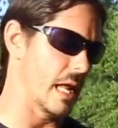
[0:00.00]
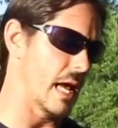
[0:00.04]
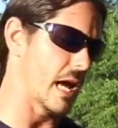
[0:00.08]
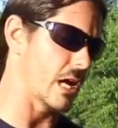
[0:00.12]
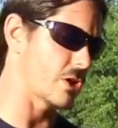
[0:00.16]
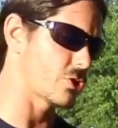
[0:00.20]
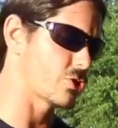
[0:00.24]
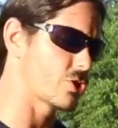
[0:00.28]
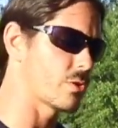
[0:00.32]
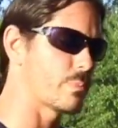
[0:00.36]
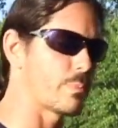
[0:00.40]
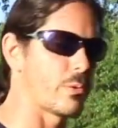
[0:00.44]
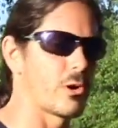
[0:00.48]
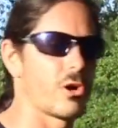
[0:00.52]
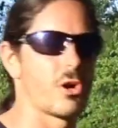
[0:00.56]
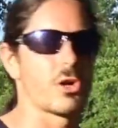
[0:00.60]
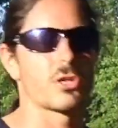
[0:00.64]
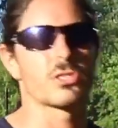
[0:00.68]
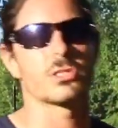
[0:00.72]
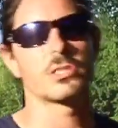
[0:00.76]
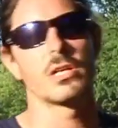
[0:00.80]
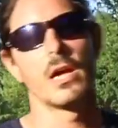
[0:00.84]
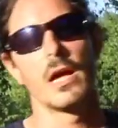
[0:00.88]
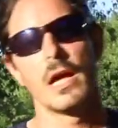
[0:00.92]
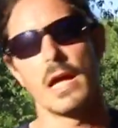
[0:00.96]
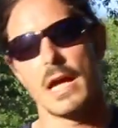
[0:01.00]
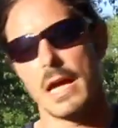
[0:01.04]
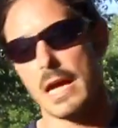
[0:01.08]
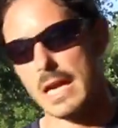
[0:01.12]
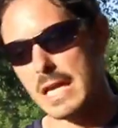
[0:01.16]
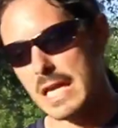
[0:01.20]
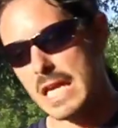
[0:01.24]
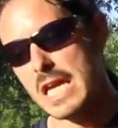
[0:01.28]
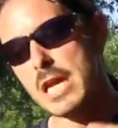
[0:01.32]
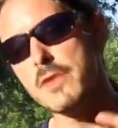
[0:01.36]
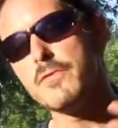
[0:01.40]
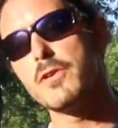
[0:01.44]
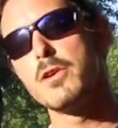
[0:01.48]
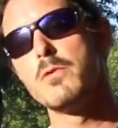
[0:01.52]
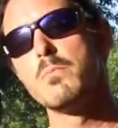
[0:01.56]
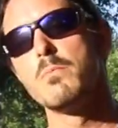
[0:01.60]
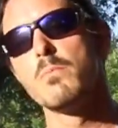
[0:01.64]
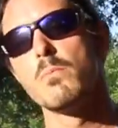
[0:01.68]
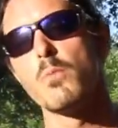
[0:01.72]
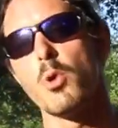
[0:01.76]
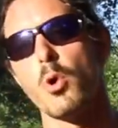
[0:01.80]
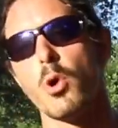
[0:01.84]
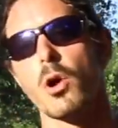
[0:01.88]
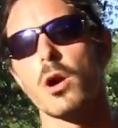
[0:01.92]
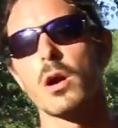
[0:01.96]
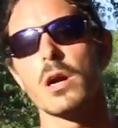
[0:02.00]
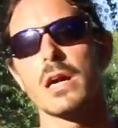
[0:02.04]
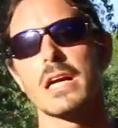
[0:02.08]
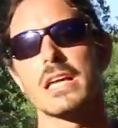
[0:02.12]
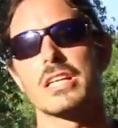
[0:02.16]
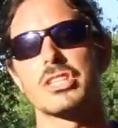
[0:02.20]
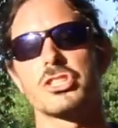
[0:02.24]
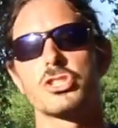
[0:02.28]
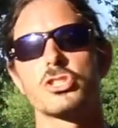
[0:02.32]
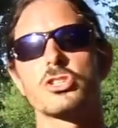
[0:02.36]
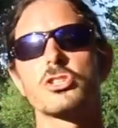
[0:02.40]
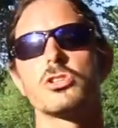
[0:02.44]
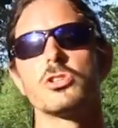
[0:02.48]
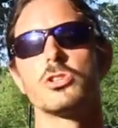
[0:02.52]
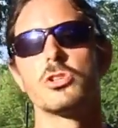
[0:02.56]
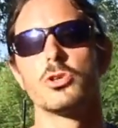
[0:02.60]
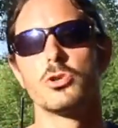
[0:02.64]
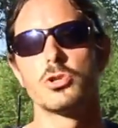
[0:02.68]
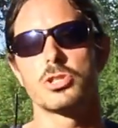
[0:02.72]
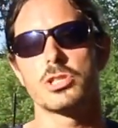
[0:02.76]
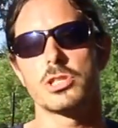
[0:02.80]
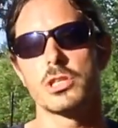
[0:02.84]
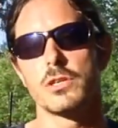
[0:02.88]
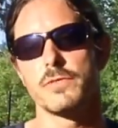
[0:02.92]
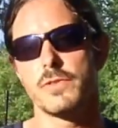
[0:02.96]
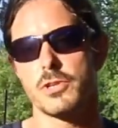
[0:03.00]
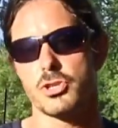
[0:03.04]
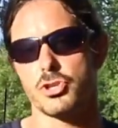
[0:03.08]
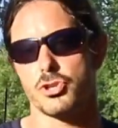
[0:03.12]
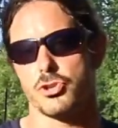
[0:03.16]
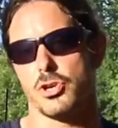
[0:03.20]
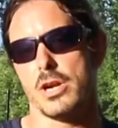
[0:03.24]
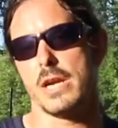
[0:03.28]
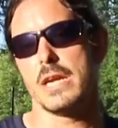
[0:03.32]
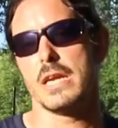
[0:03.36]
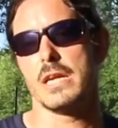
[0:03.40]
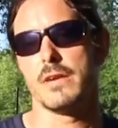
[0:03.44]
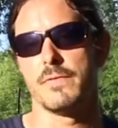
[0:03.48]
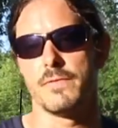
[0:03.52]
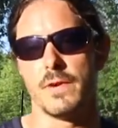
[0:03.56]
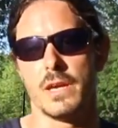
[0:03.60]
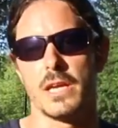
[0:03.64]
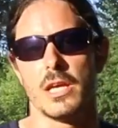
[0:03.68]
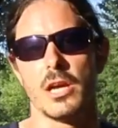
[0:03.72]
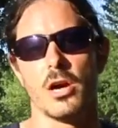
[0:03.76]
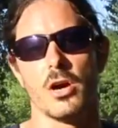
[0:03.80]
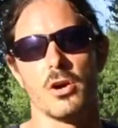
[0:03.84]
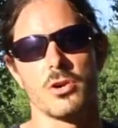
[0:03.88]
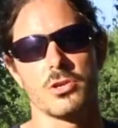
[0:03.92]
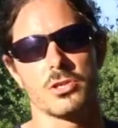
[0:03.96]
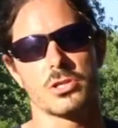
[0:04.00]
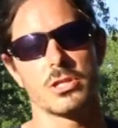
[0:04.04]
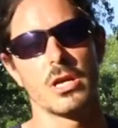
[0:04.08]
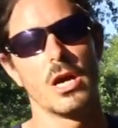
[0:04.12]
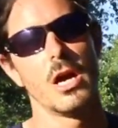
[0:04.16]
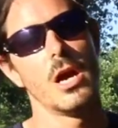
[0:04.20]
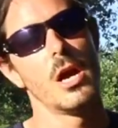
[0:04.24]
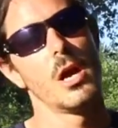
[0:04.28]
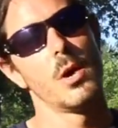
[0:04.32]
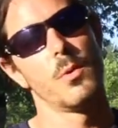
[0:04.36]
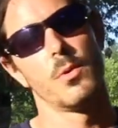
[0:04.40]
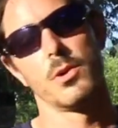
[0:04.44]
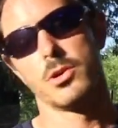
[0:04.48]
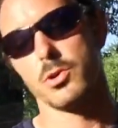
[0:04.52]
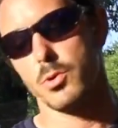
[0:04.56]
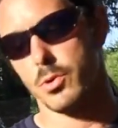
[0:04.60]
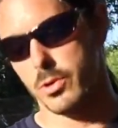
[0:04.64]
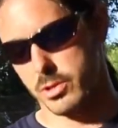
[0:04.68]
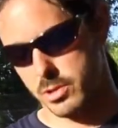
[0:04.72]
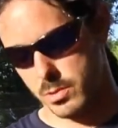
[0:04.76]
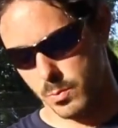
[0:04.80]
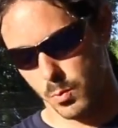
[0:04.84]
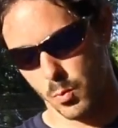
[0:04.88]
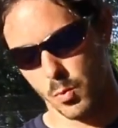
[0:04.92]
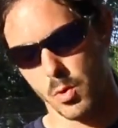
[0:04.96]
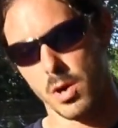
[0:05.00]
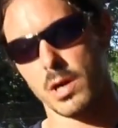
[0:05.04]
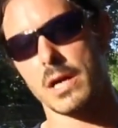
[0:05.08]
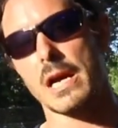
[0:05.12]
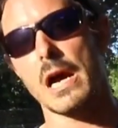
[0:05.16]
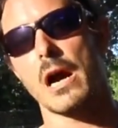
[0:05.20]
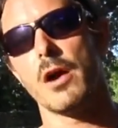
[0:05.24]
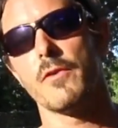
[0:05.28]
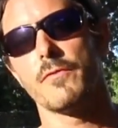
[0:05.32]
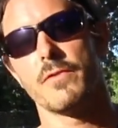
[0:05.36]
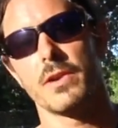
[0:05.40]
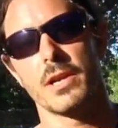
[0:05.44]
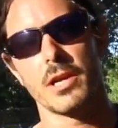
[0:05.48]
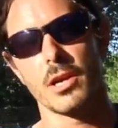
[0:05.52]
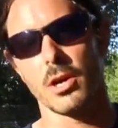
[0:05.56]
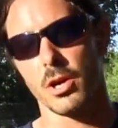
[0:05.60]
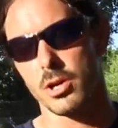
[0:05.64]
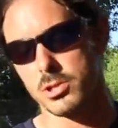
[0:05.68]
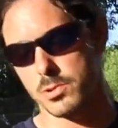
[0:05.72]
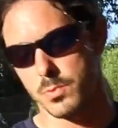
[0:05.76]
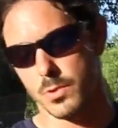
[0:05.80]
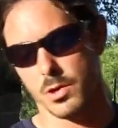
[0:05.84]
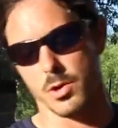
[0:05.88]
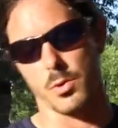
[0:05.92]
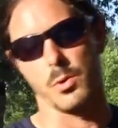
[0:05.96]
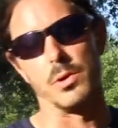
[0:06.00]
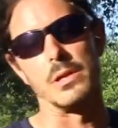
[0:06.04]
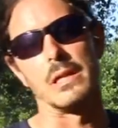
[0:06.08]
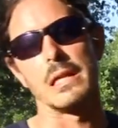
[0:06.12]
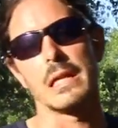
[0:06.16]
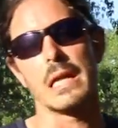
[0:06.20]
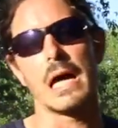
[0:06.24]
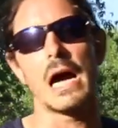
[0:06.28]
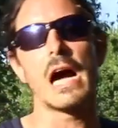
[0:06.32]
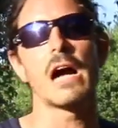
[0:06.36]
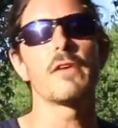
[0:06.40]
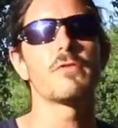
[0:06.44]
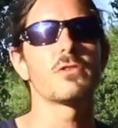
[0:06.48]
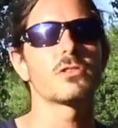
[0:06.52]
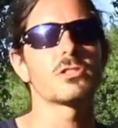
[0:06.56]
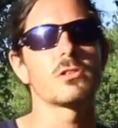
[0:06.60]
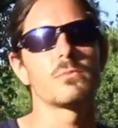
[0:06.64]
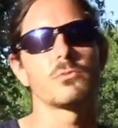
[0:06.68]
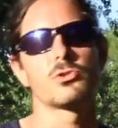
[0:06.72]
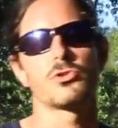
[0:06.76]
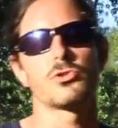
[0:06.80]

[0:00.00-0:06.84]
extra perks and even more exclusive training videos. We're doing some workout videos. We're going live with some